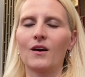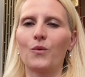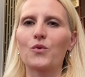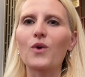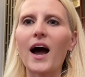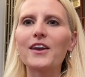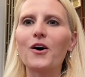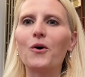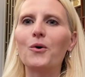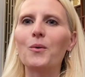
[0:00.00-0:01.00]
We ride
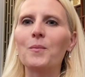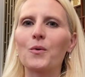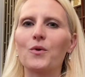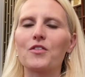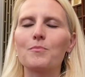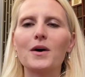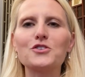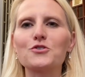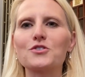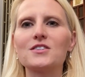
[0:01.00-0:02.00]
home with
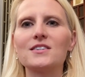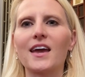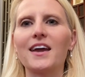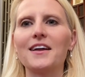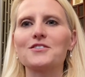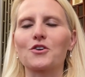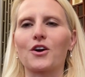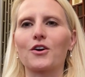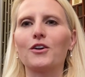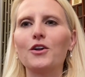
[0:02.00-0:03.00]
mustard stains on
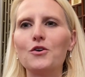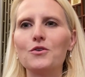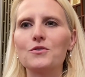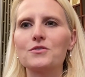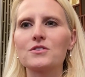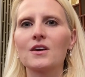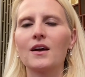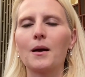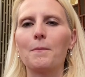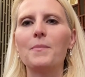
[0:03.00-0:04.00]
our clothes,
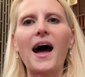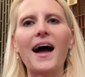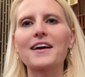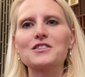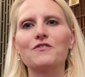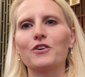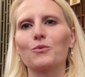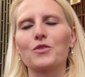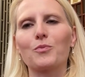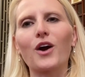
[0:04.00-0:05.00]
bags filled
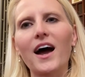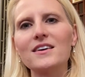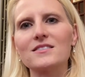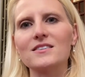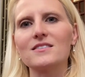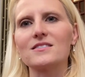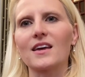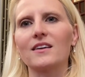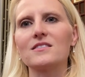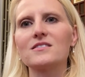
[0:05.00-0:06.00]
with prizes,
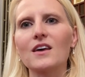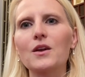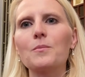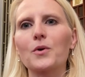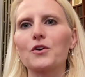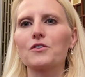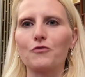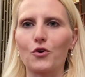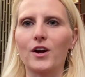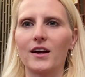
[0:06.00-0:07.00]
and sunburned
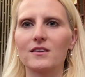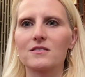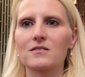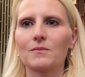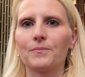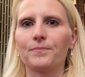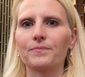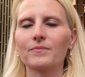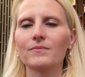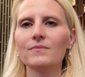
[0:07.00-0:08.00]
foreheads,
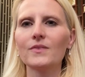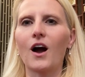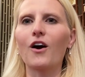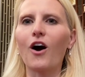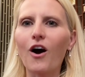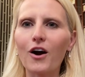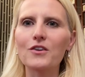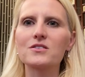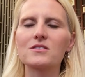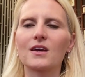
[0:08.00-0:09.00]
our
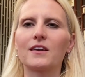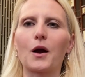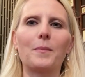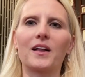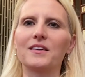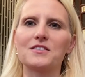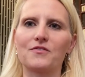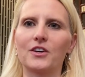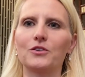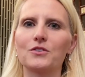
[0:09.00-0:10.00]
hearts and our bellies
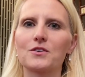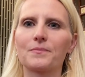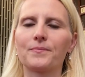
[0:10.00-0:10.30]
filled.